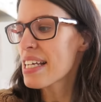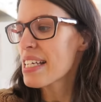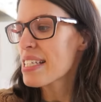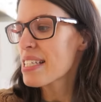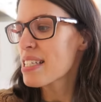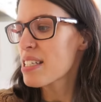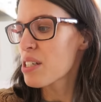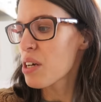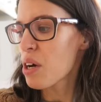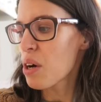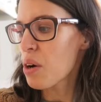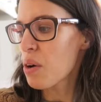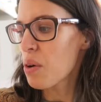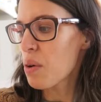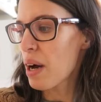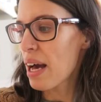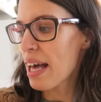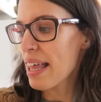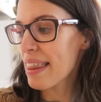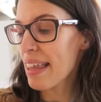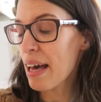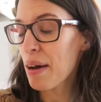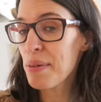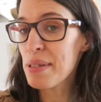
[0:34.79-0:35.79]
So
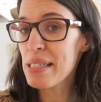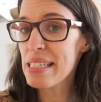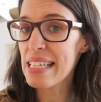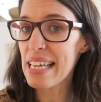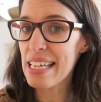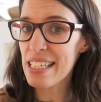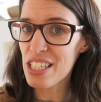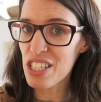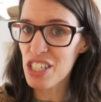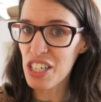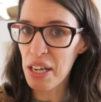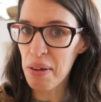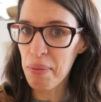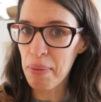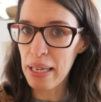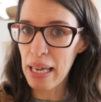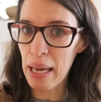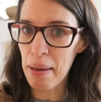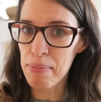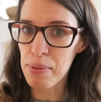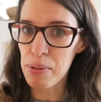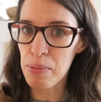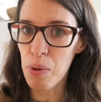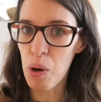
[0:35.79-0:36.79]
that was yesterday. We
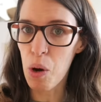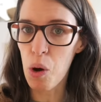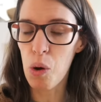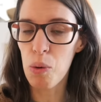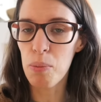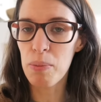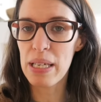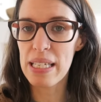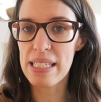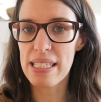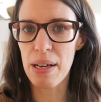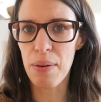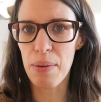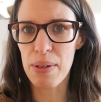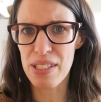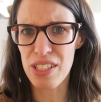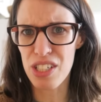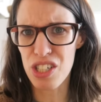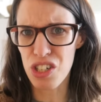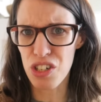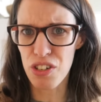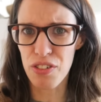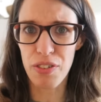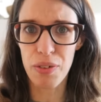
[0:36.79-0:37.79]
kept him home because I
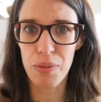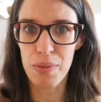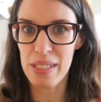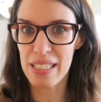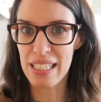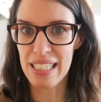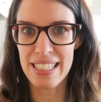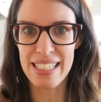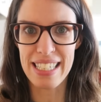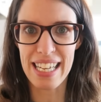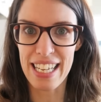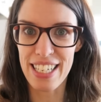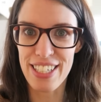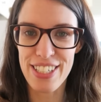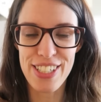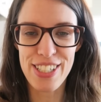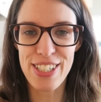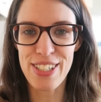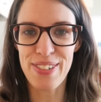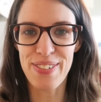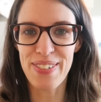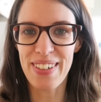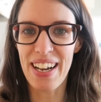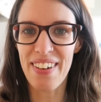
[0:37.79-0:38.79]
wasn't sure if it was
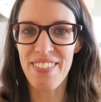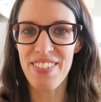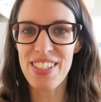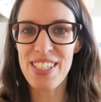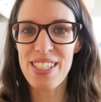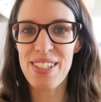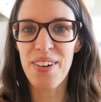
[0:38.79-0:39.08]
contagious or whatever.